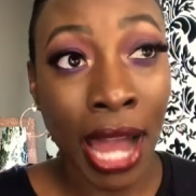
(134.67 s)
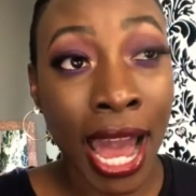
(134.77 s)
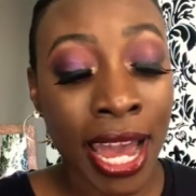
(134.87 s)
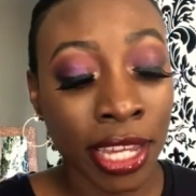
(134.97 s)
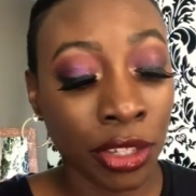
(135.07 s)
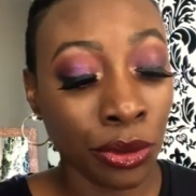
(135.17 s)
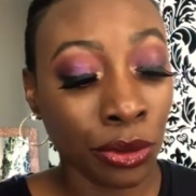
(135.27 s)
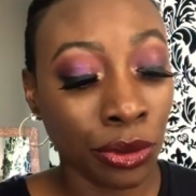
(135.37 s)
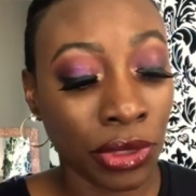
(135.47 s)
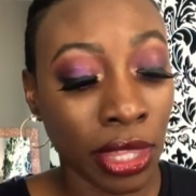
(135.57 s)
I
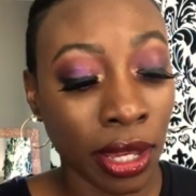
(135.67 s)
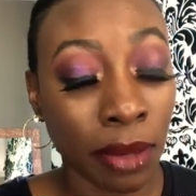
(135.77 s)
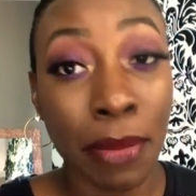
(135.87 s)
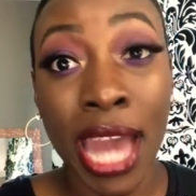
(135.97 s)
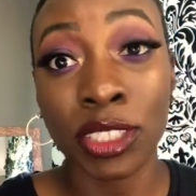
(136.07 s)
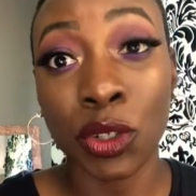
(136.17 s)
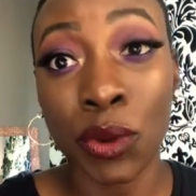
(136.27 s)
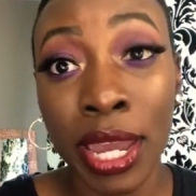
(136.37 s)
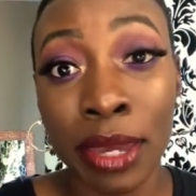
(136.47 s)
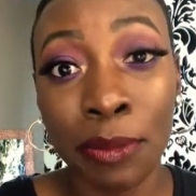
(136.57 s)
used the
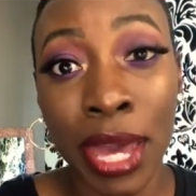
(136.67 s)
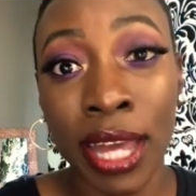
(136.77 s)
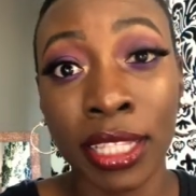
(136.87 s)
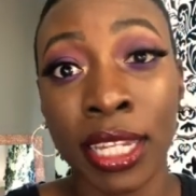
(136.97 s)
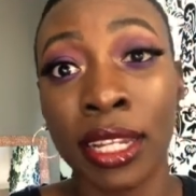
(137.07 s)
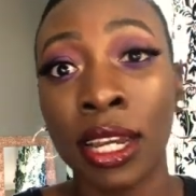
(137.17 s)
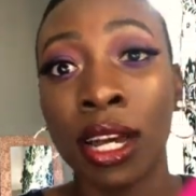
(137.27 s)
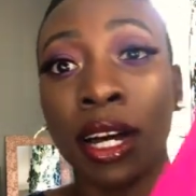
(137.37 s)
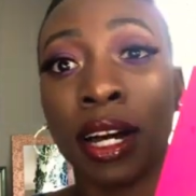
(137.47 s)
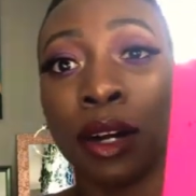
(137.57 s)
Masquerade palette,
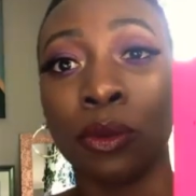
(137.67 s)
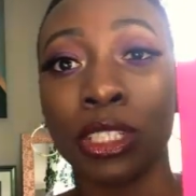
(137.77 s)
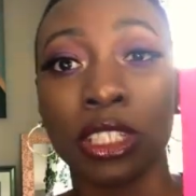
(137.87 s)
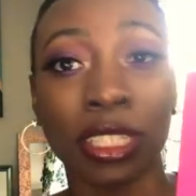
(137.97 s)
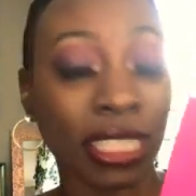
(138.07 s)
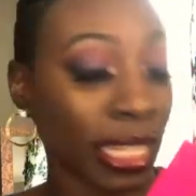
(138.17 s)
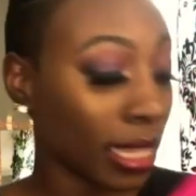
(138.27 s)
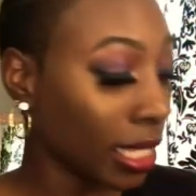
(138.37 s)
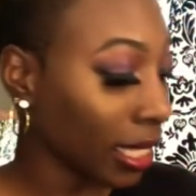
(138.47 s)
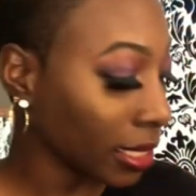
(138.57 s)
which looks like
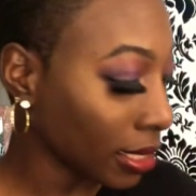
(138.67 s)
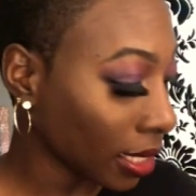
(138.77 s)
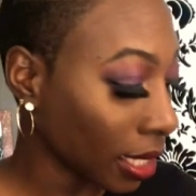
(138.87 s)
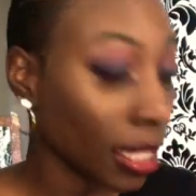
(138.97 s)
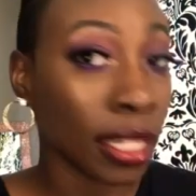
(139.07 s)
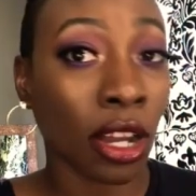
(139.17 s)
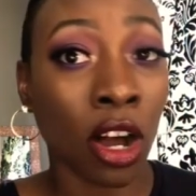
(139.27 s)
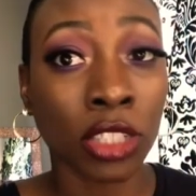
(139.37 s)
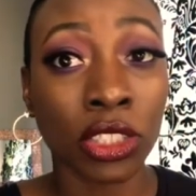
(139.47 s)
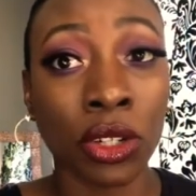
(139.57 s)
this, and
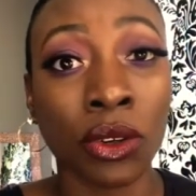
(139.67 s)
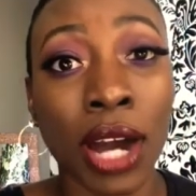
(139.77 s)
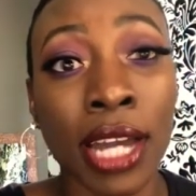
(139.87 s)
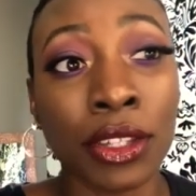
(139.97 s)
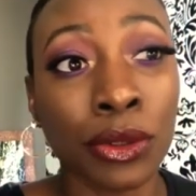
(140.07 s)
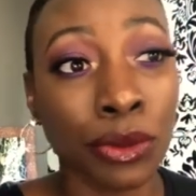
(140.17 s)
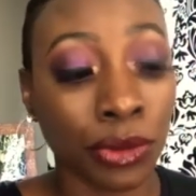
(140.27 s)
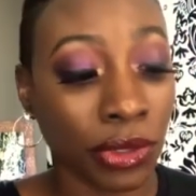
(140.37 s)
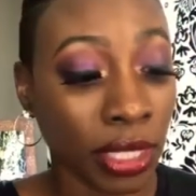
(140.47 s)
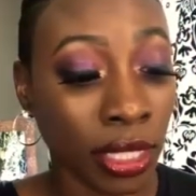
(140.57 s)
also I
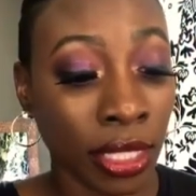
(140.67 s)
used